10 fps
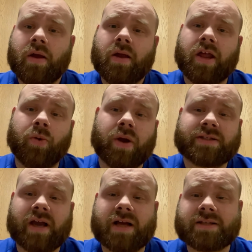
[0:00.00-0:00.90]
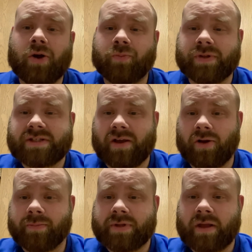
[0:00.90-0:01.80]
anyways, guys, I hope this
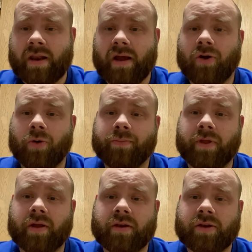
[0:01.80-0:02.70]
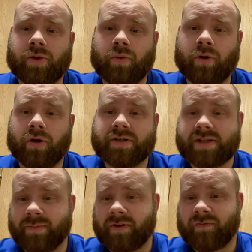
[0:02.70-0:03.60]
helped, and I hope that you learned
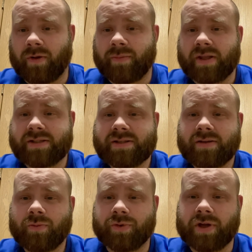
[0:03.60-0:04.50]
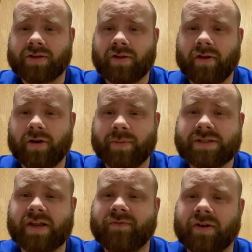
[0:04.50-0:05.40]
something from this. We'll talk to you later. Be
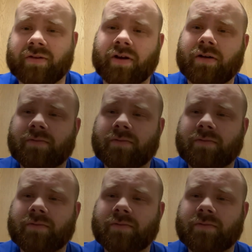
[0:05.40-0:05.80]
safe out there.